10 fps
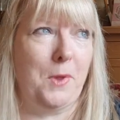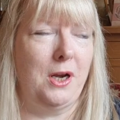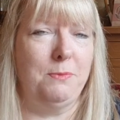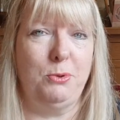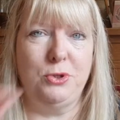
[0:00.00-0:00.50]

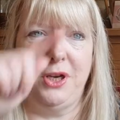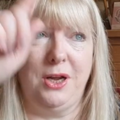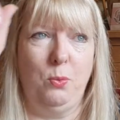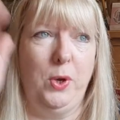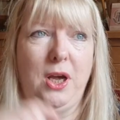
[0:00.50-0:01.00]
And I bought her
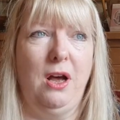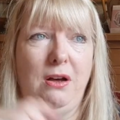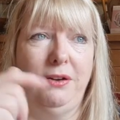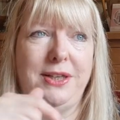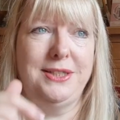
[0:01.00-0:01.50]
like a wicker
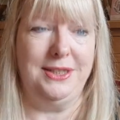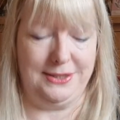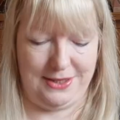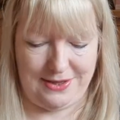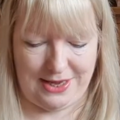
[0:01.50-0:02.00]
heart, and it
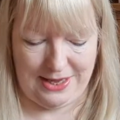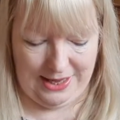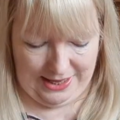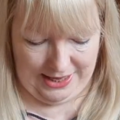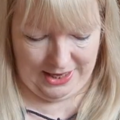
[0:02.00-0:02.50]
sits in there.
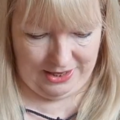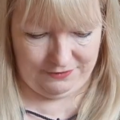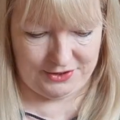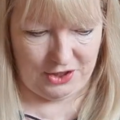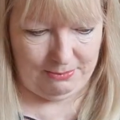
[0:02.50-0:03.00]
And
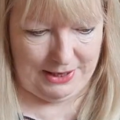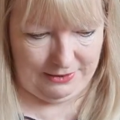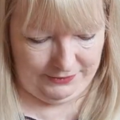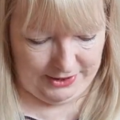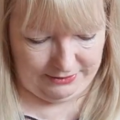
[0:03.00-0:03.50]
every time
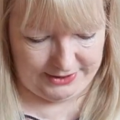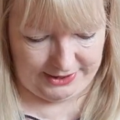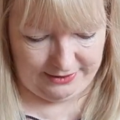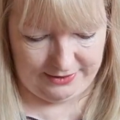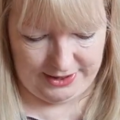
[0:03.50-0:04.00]
Alfie goes
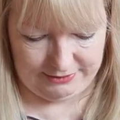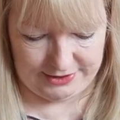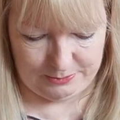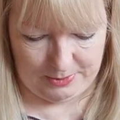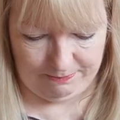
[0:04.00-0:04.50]
in, the
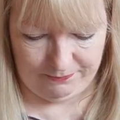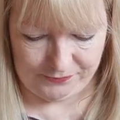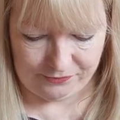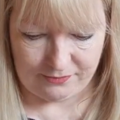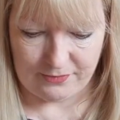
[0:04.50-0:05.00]
eldest one,
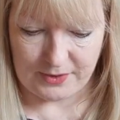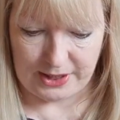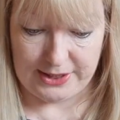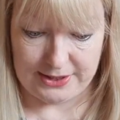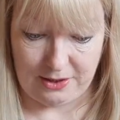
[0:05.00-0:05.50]

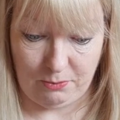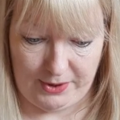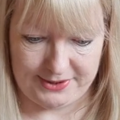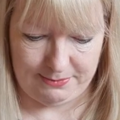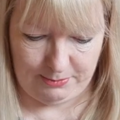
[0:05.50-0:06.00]
he's like,
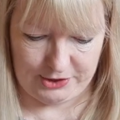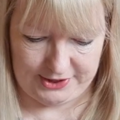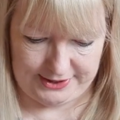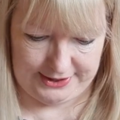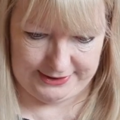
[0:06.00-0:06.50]
"Where's my
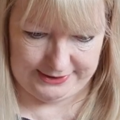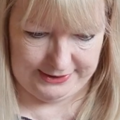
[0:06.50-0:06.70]
monster?"